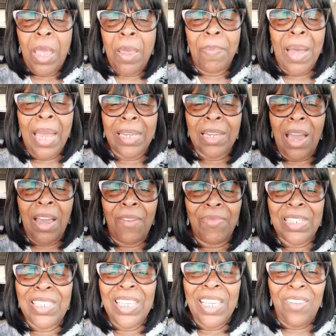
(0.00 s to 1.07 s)
My God,
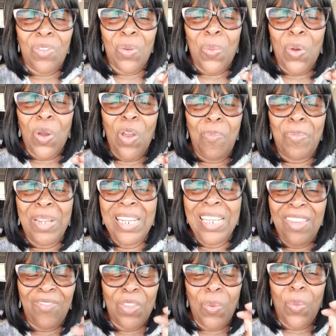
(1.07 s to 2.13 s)
receive the word,
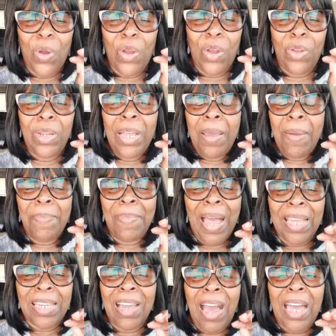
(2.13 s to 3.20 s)
believe the word.
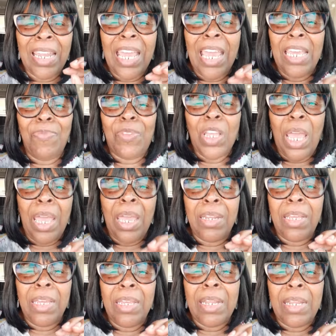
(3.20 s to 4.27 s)
My God,
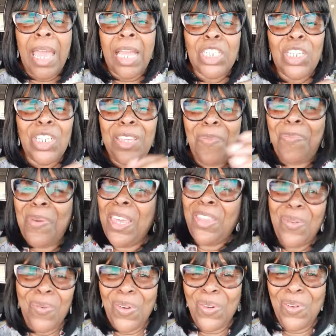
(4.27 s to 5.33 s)
and actually be the
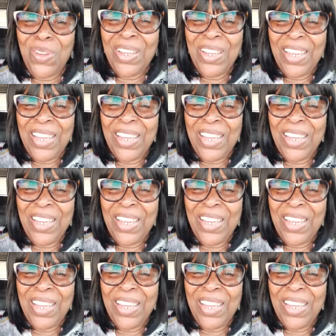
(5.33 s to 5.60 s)
word.